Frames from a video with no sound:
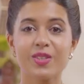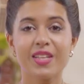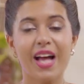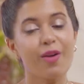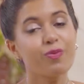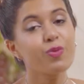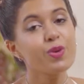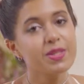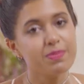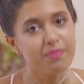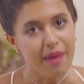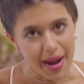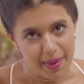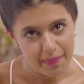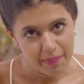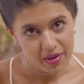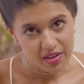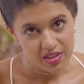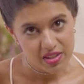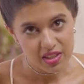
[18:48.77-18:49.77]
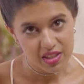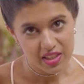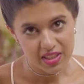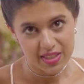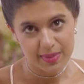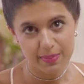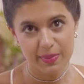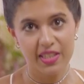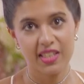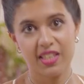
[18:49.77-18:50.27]
so that was my personal
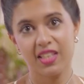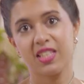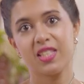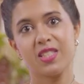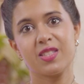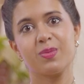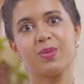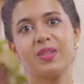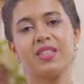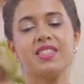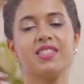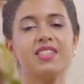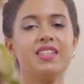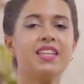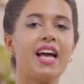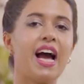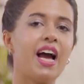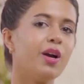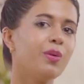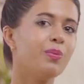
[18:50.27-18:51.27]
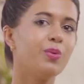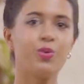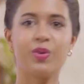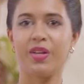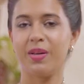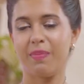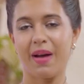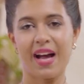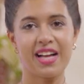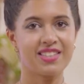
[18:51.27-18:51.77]
experience with this entire
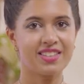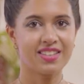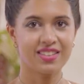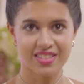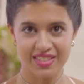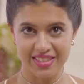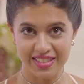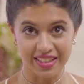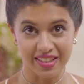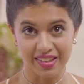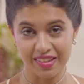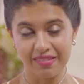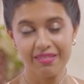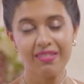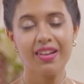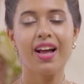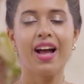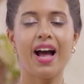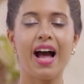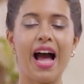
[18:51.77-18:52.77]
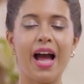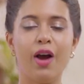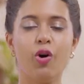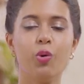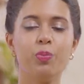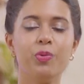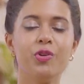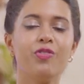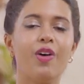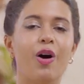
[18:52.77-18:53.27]
beauty pageant scene. I
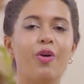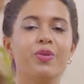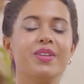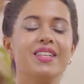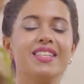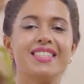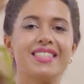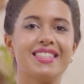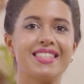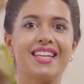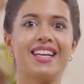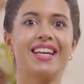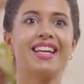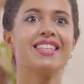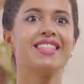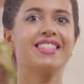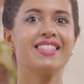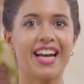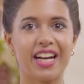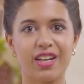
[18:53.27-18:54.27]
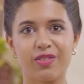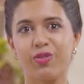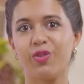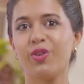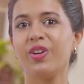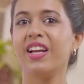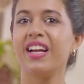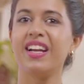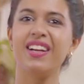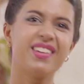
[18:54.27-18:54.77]
hope you found this
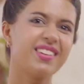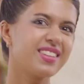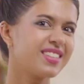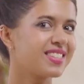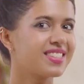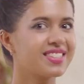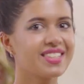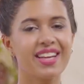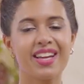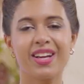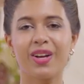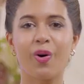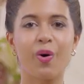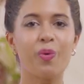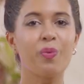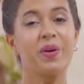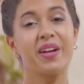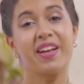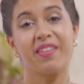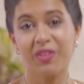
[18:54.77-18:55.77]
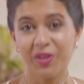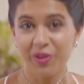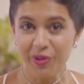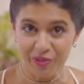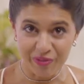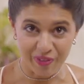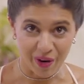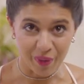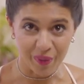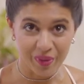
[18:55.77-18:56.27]
insightful, interesting, or whatever you
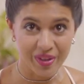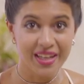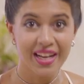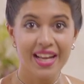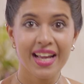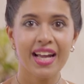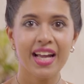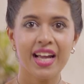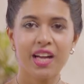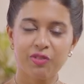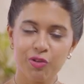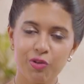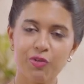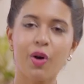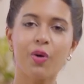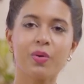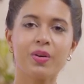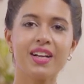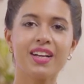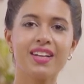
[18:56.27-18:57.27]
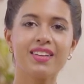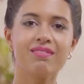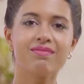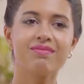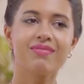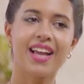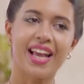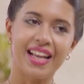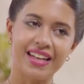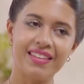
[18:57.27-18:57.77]
found. If you found it
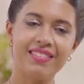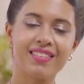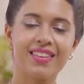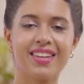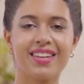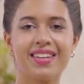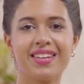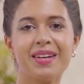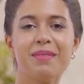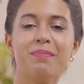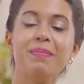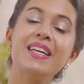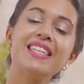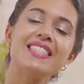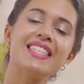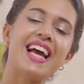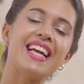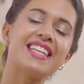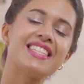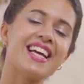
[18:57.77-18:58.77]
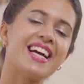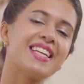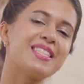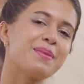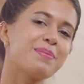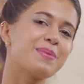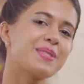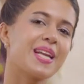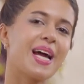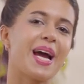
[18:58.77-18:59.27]
anything, please like, share,
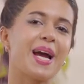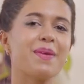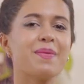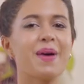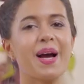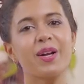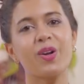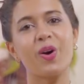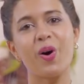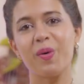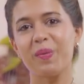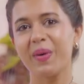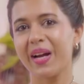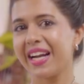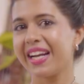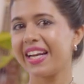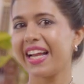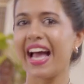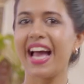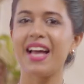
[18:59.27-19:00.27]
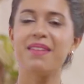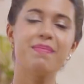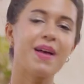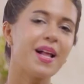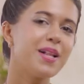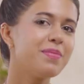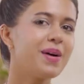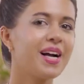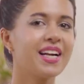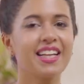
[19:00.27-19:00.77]
subscribe, and comment, and
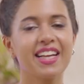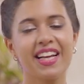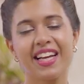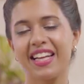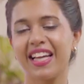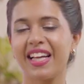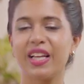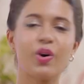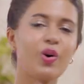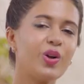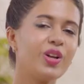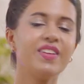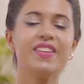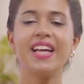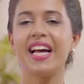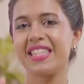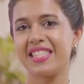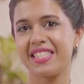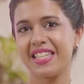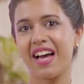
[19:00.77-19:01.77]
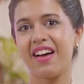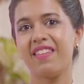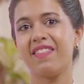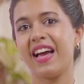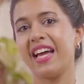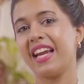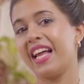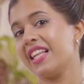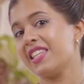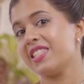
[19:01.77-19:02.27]
bell button, and all of that stuff.
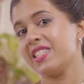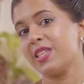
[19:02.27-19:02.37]
And I'll